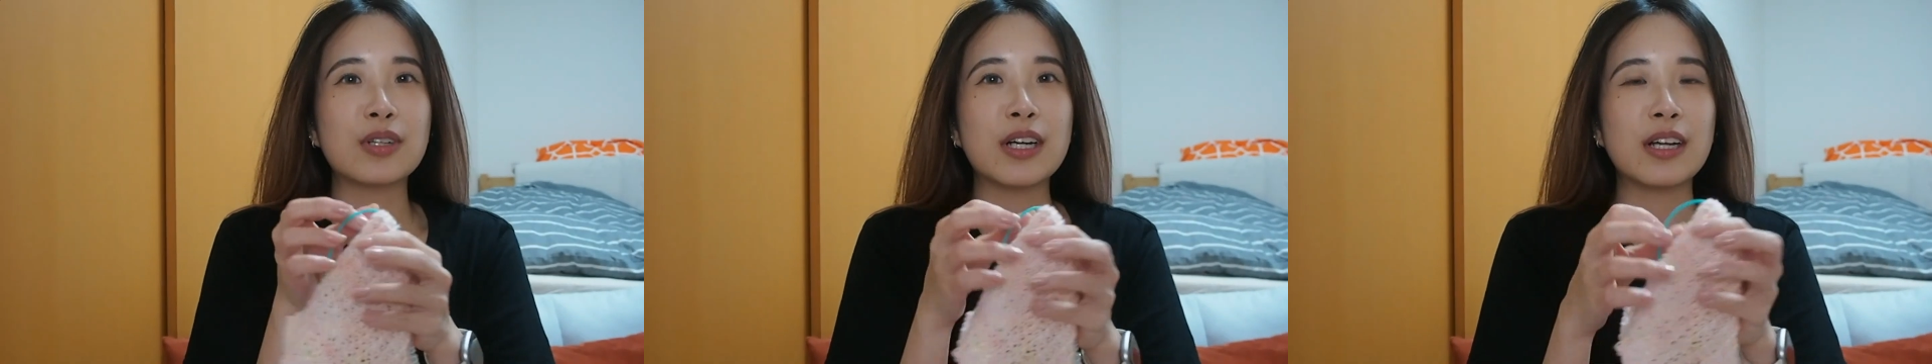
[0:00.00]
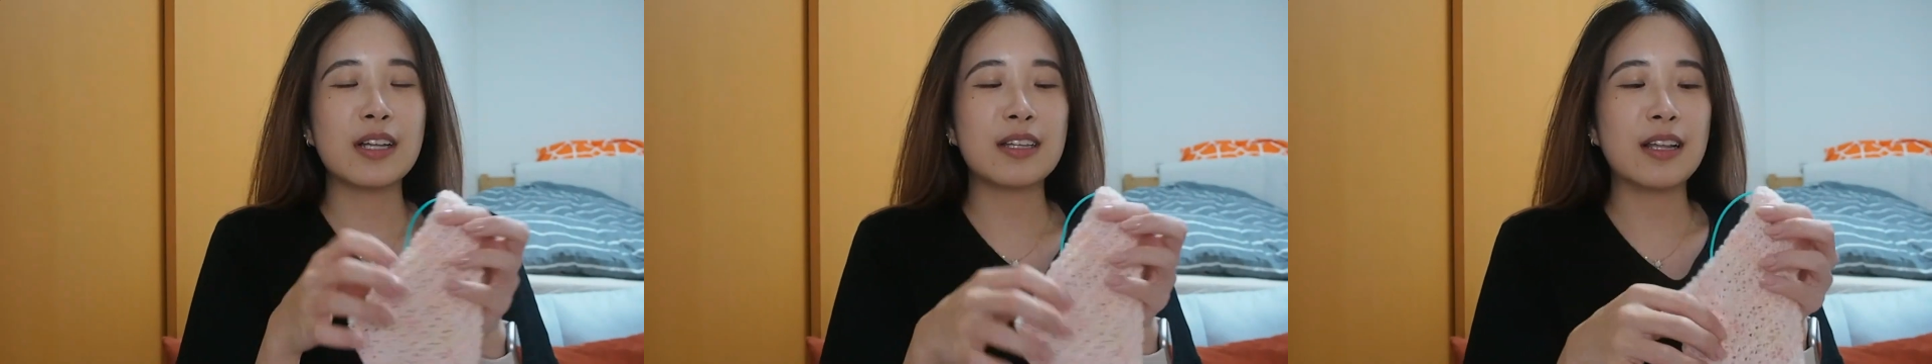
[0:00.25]

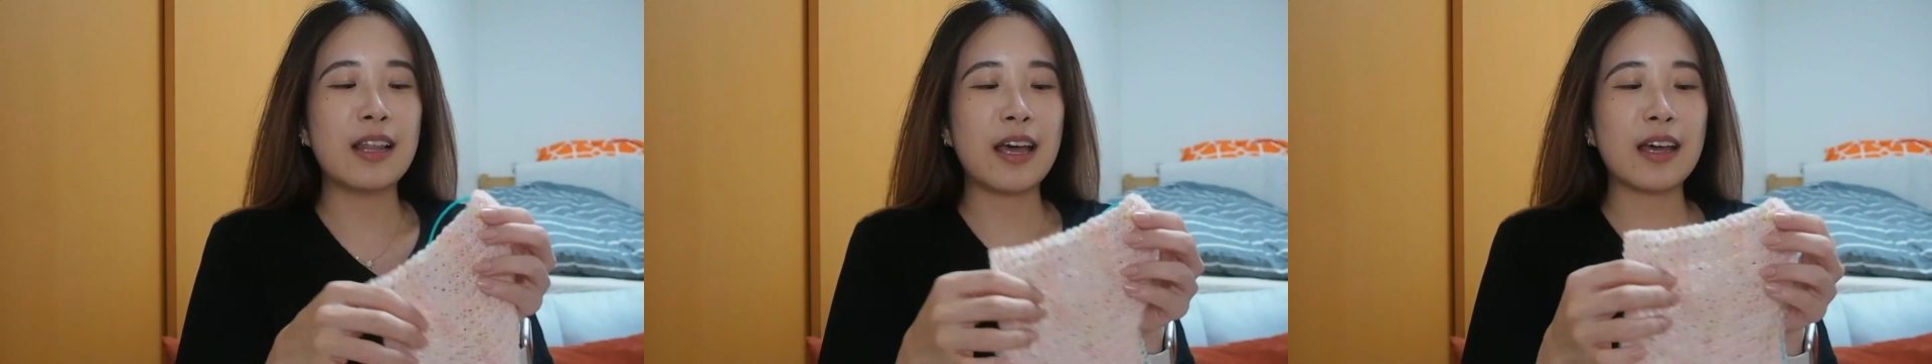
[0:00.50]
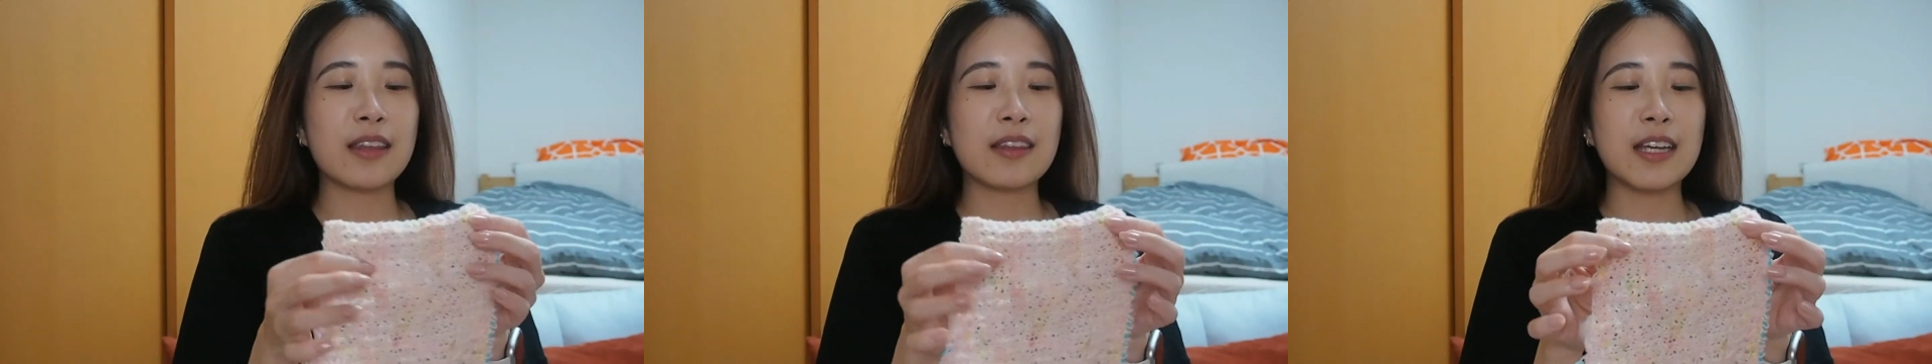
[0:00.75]
the length
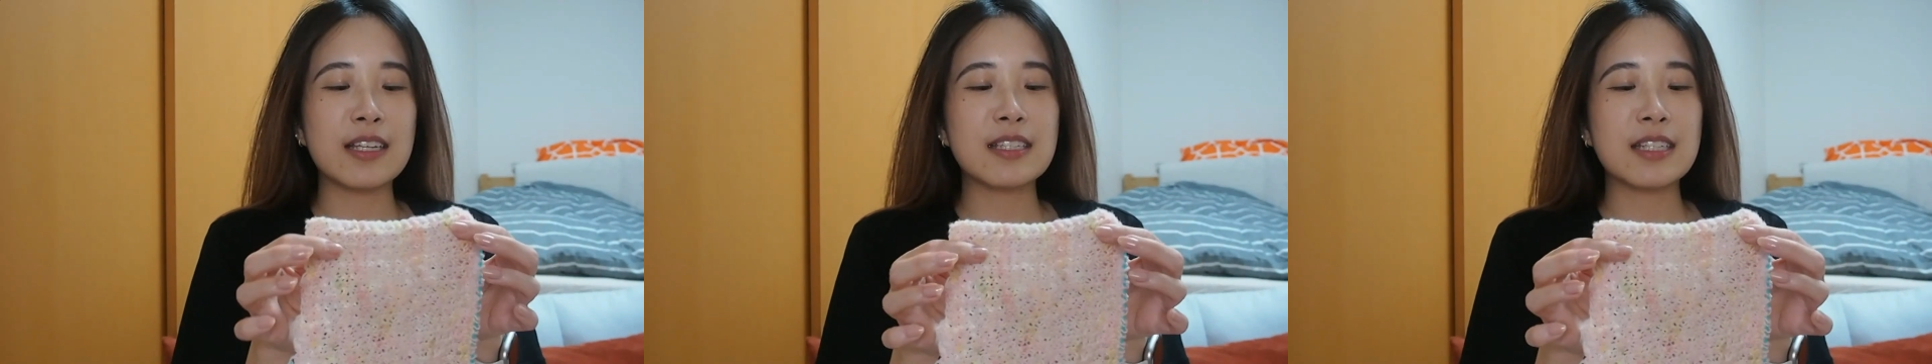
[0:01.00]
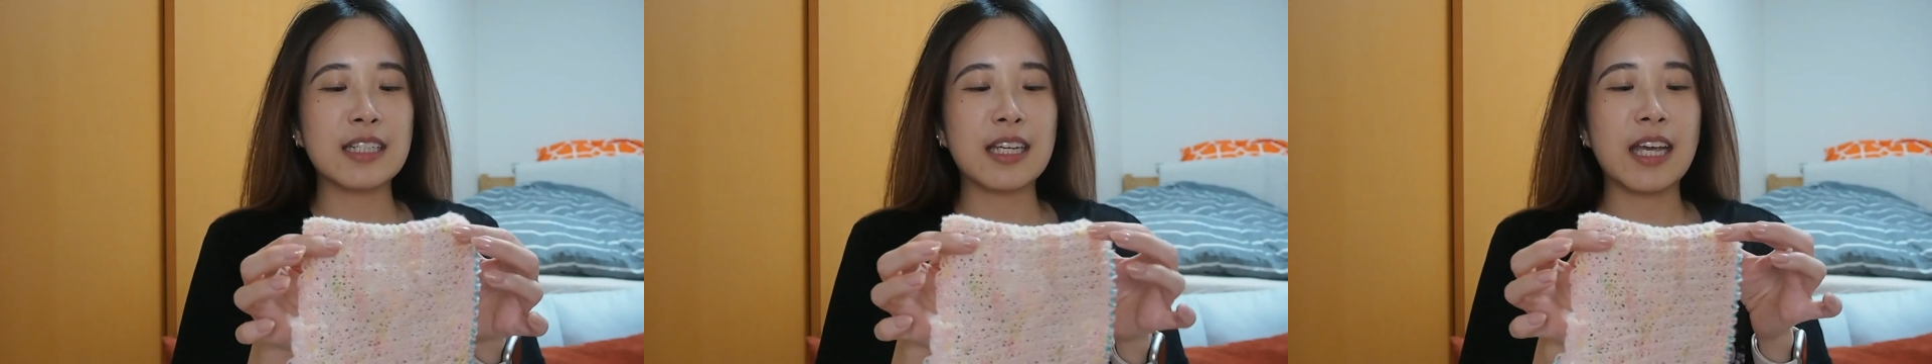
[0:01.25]
that is
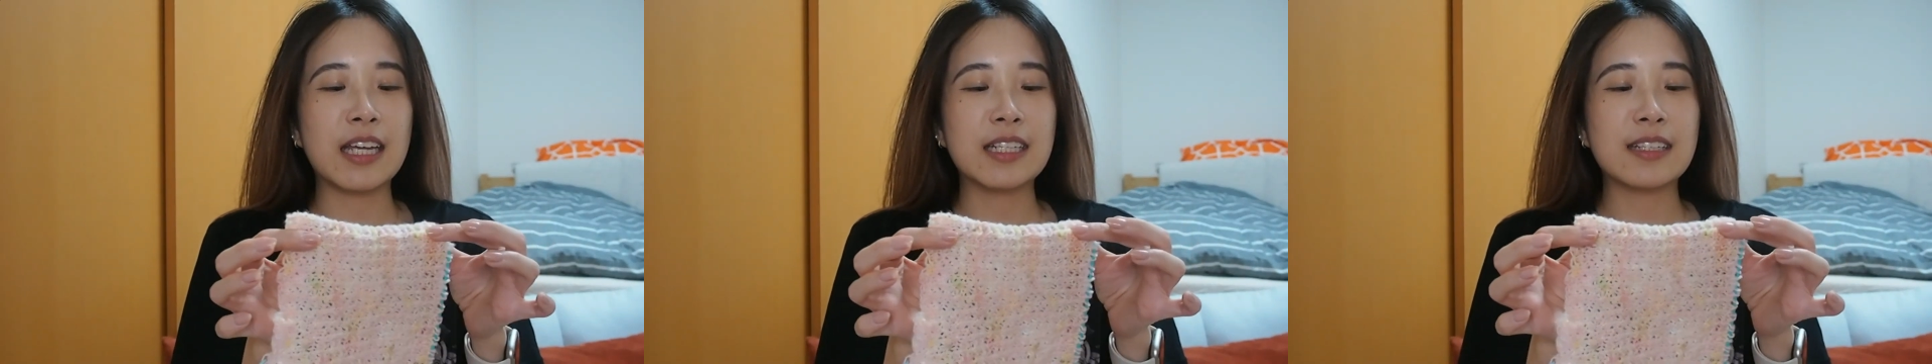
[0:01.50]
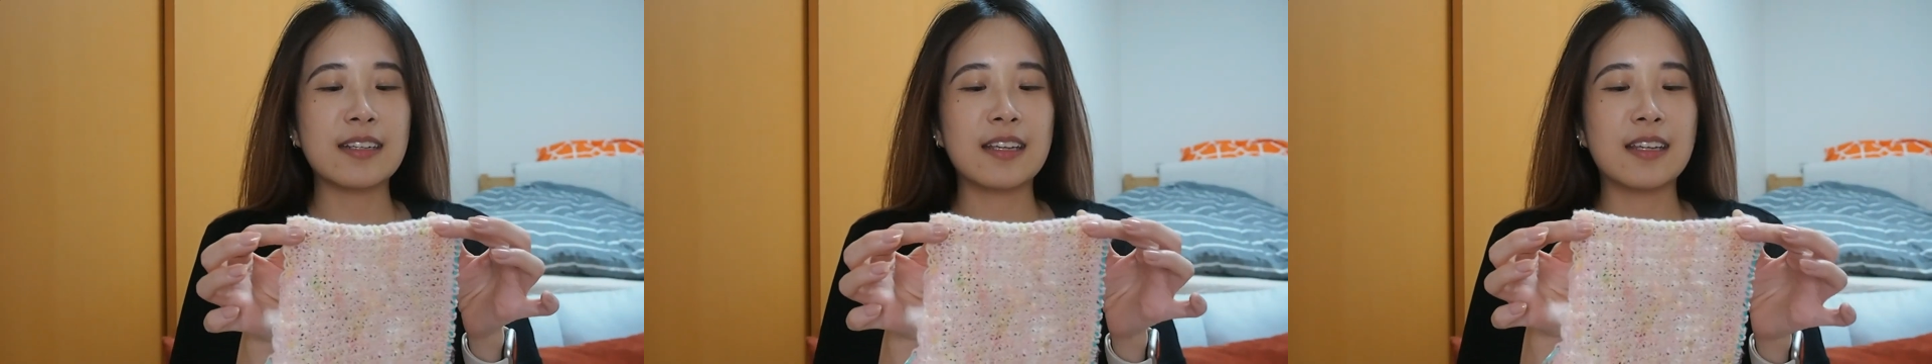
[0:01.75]
indicated
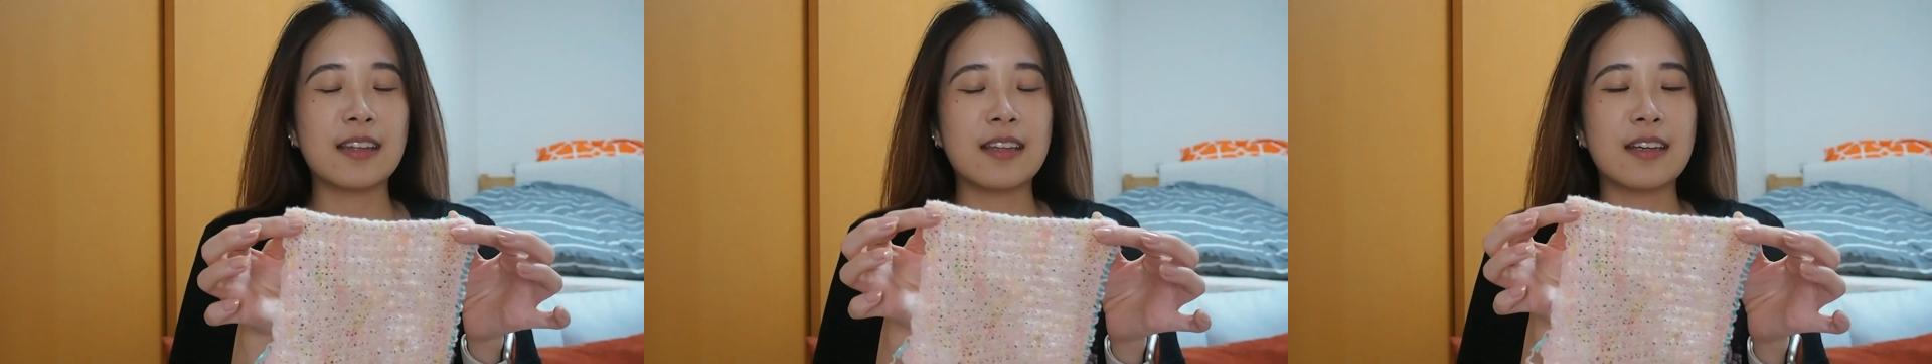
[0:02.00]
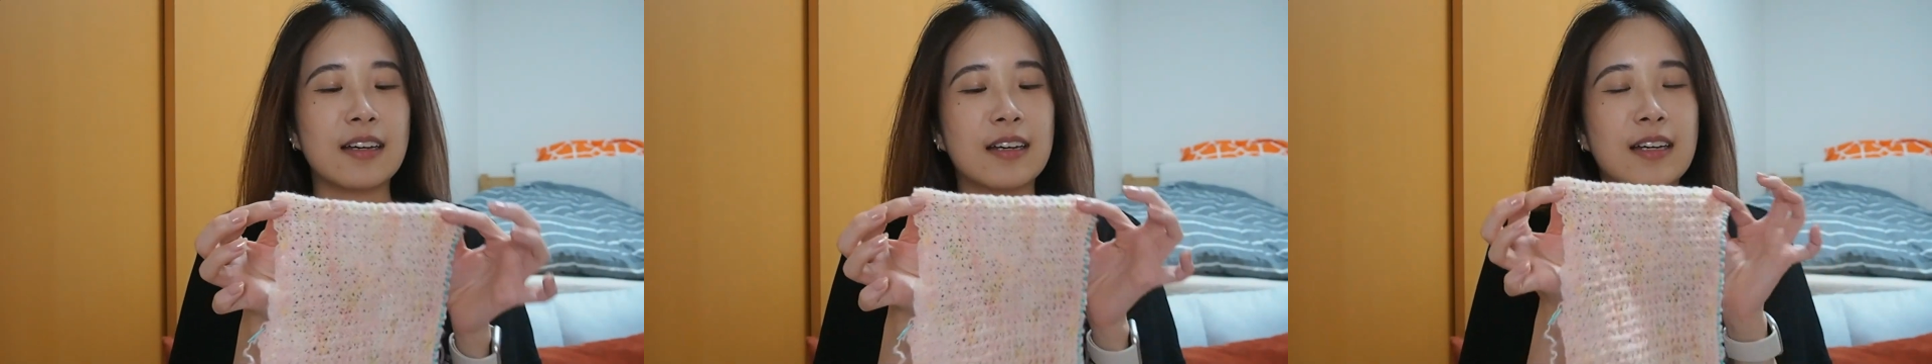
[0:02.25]
in
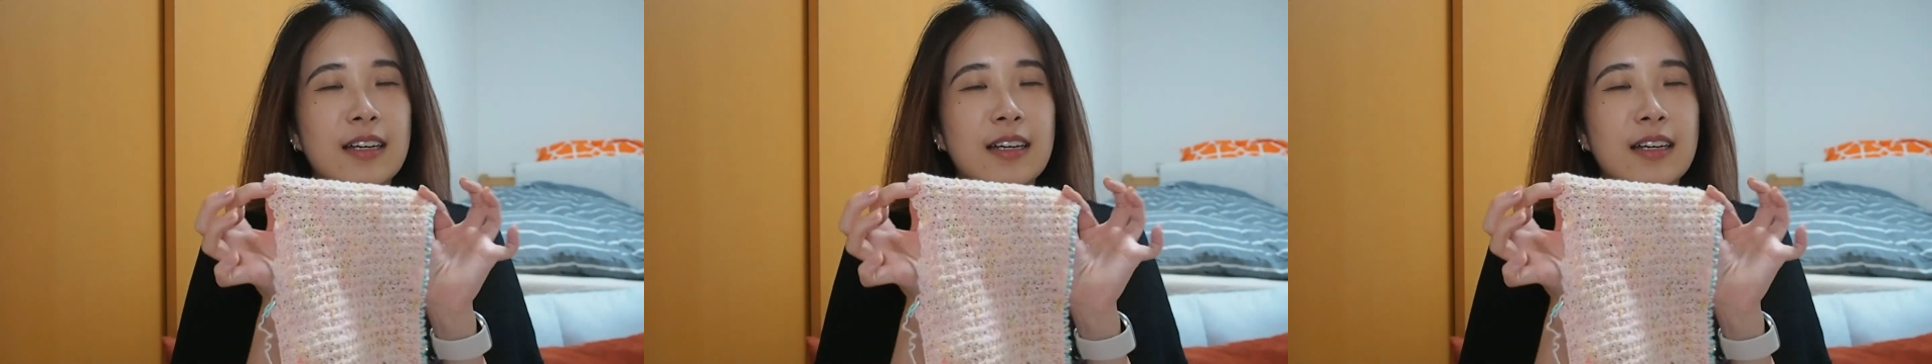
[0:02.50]
the